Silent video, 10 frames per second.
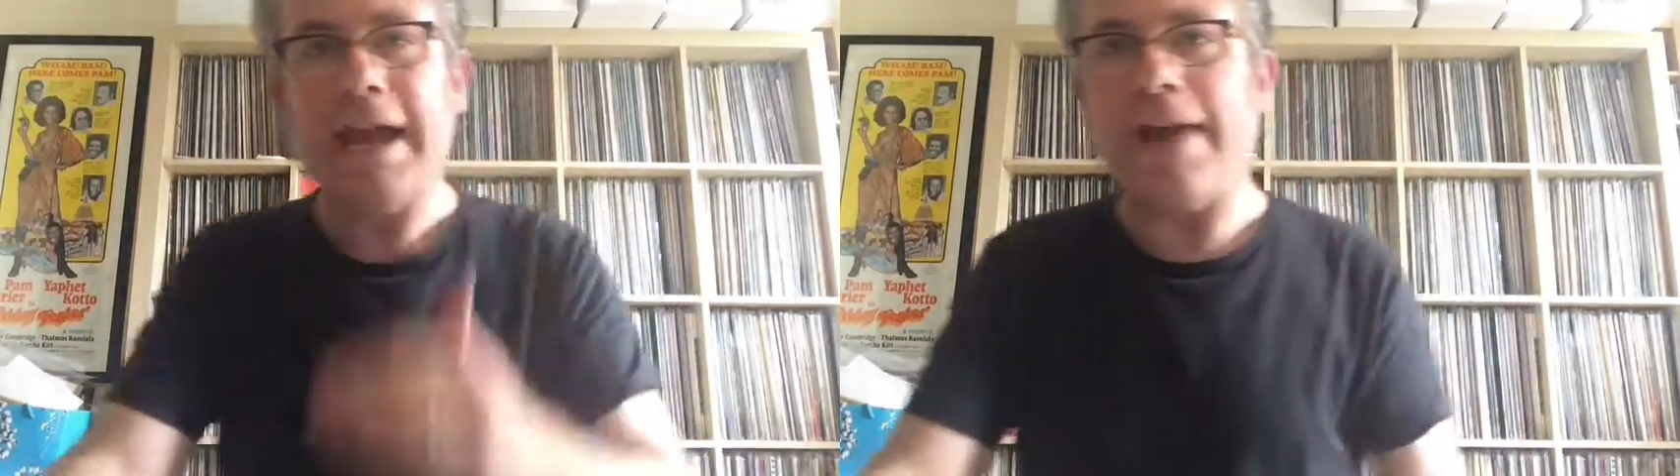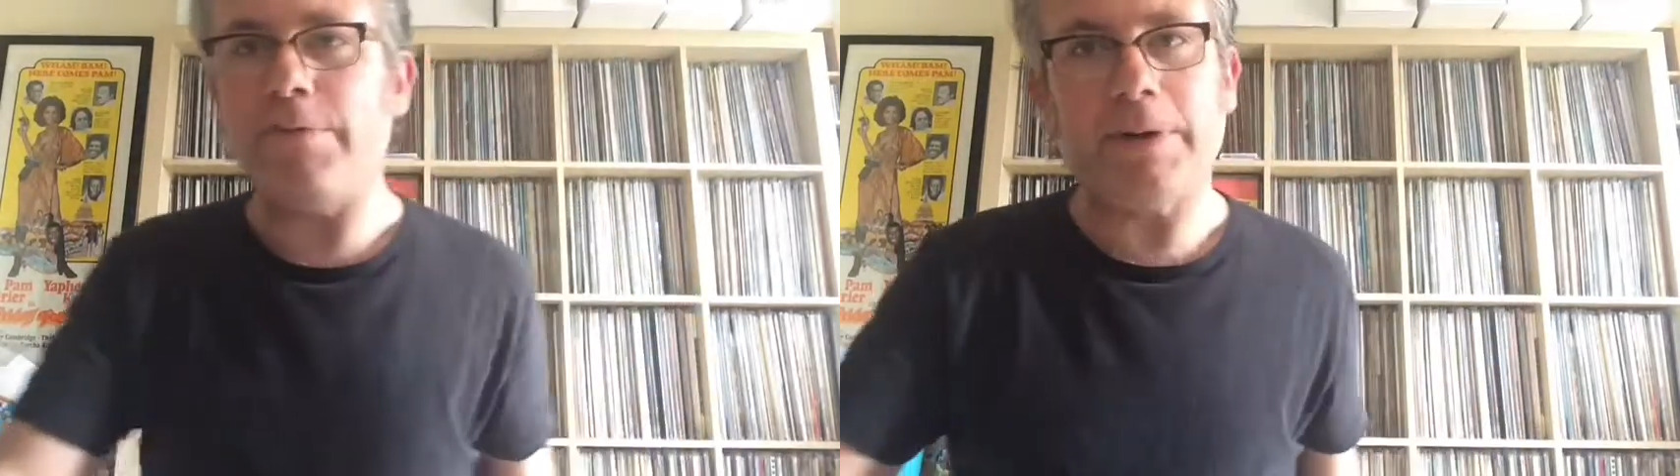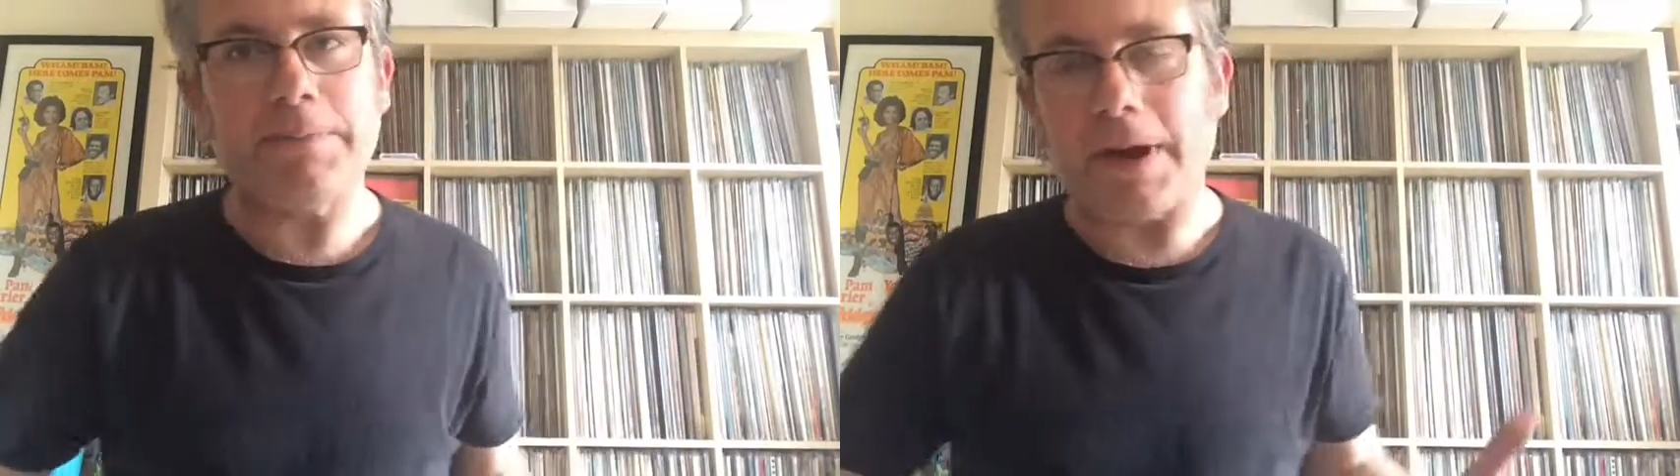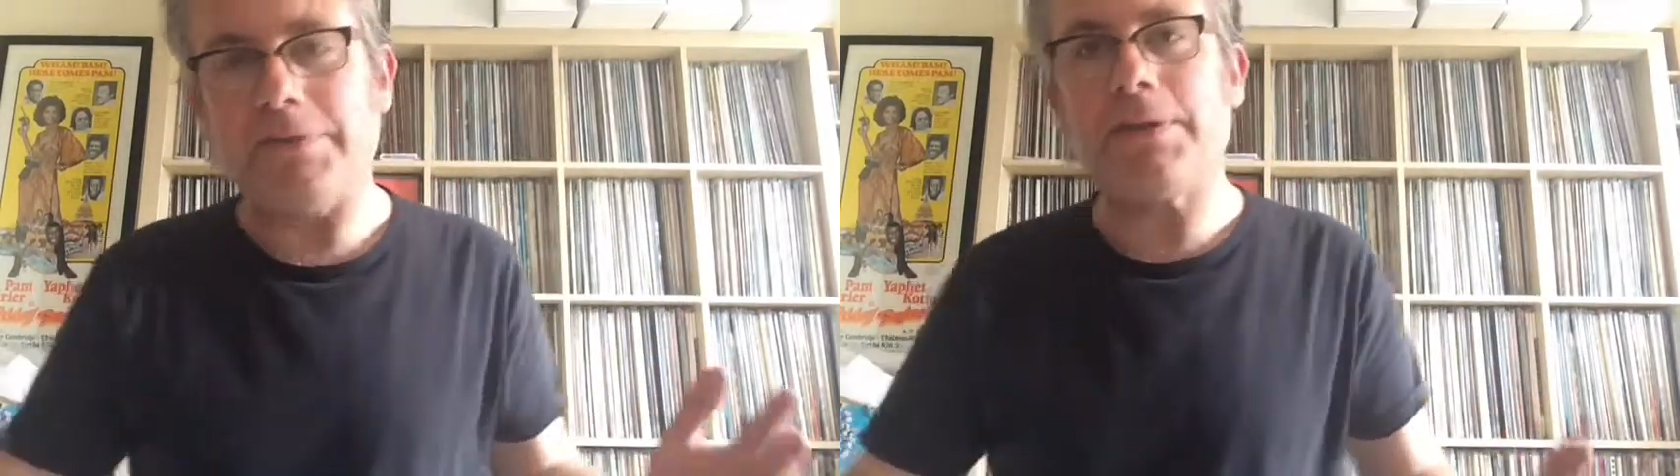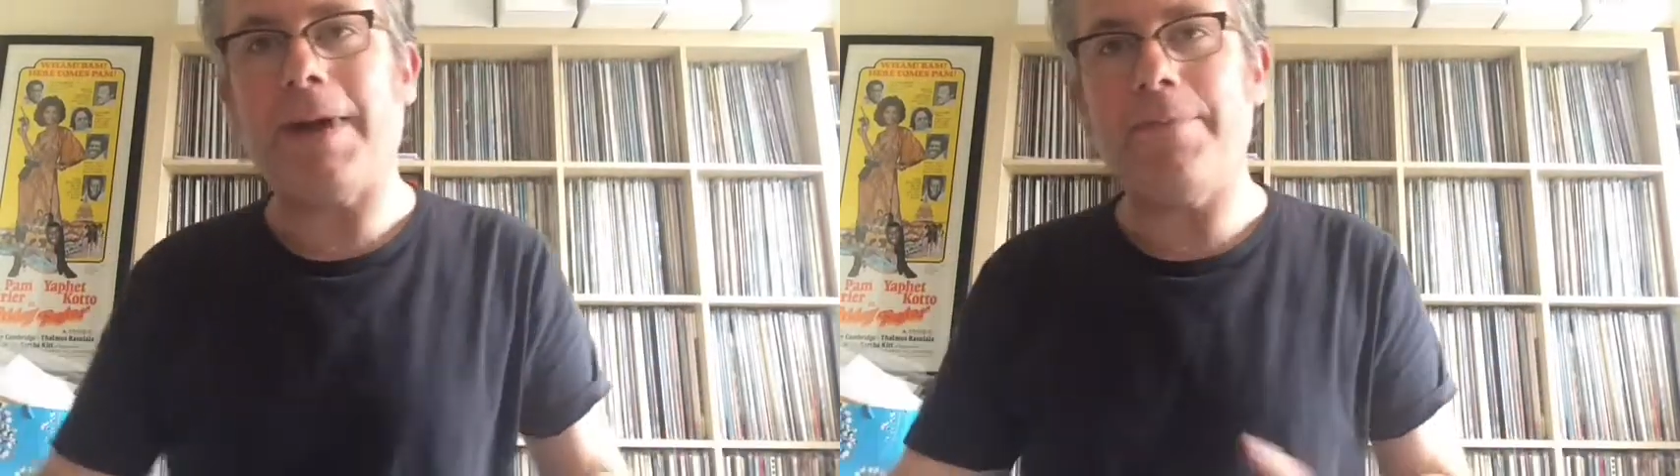Everybody
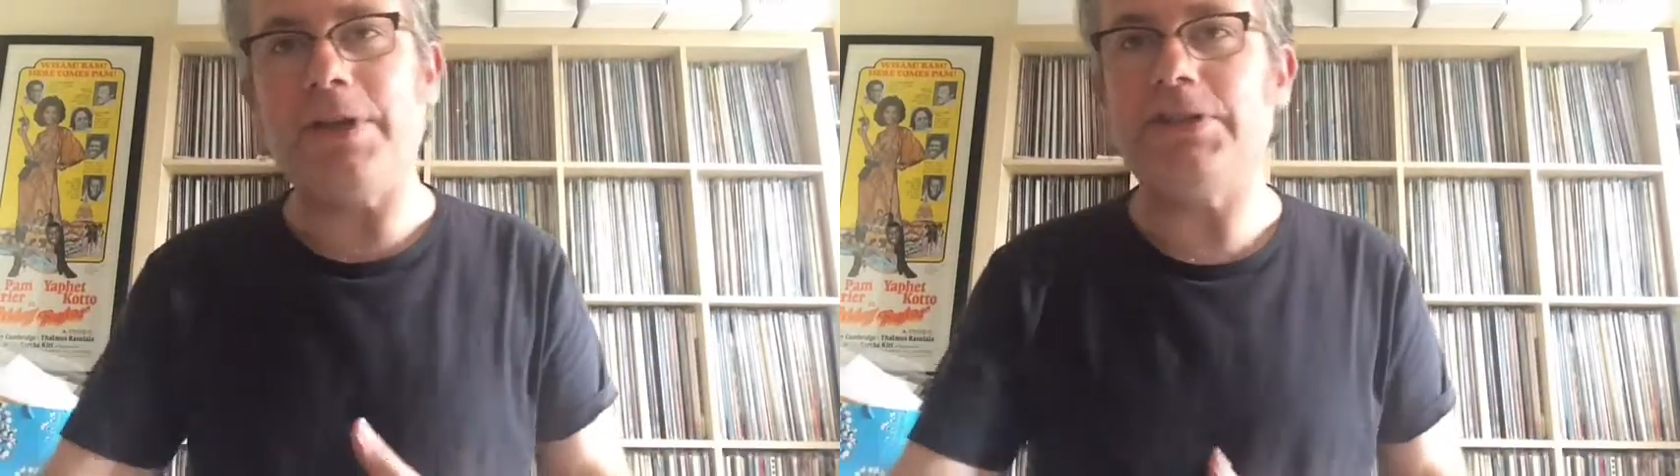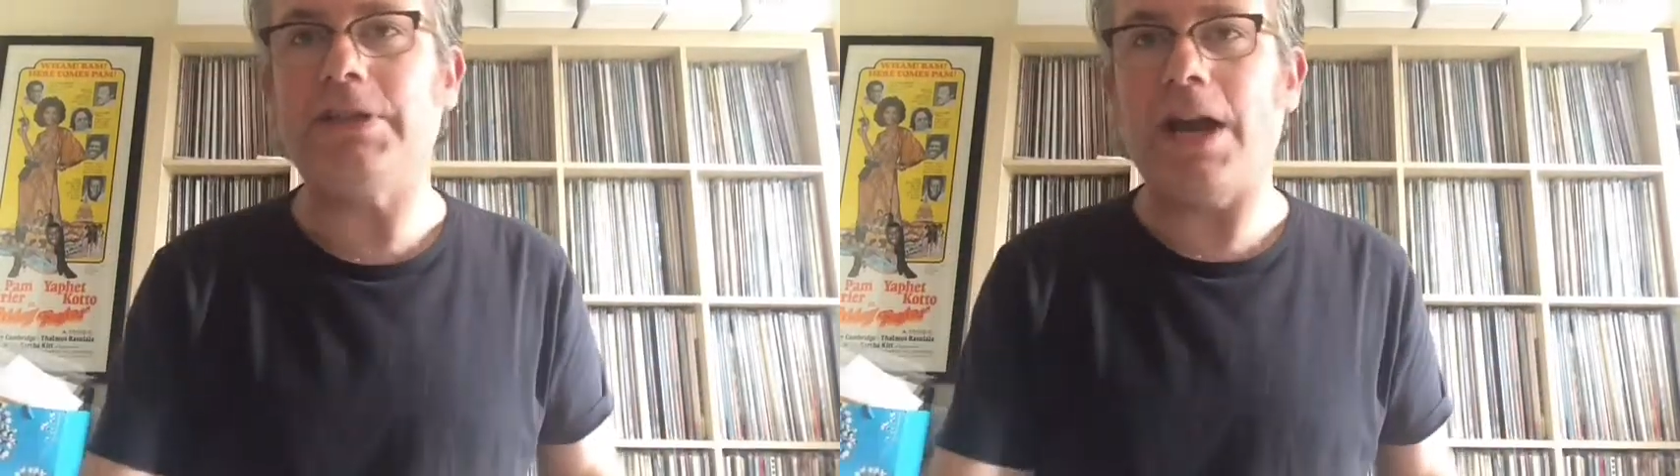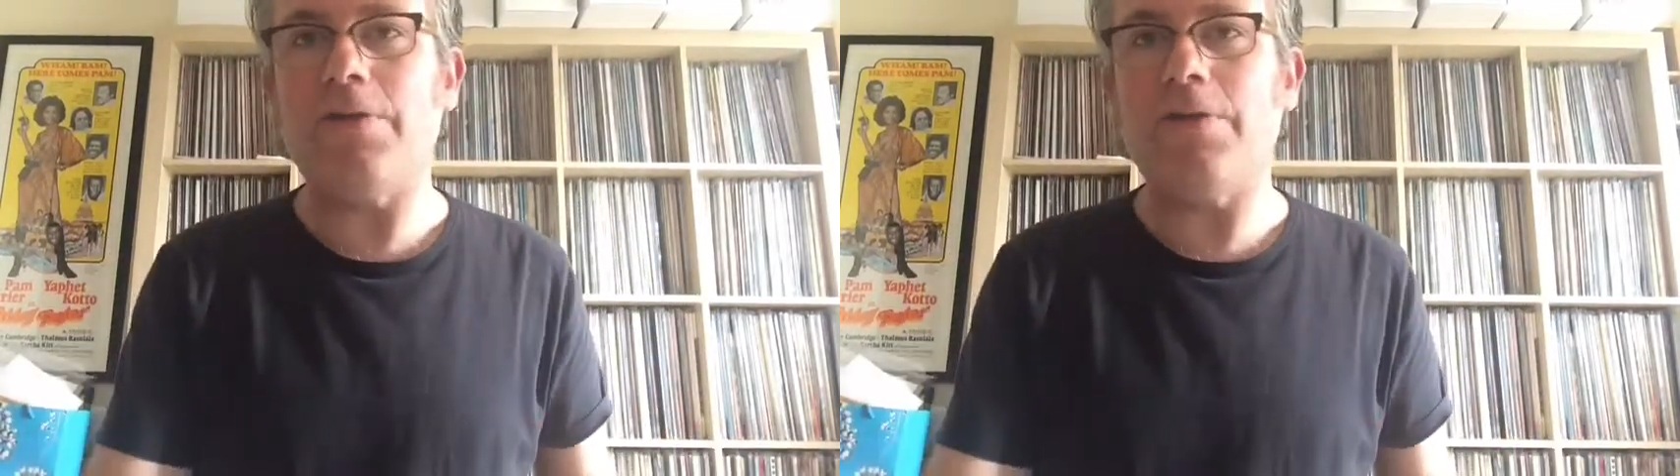obviously paid money to go.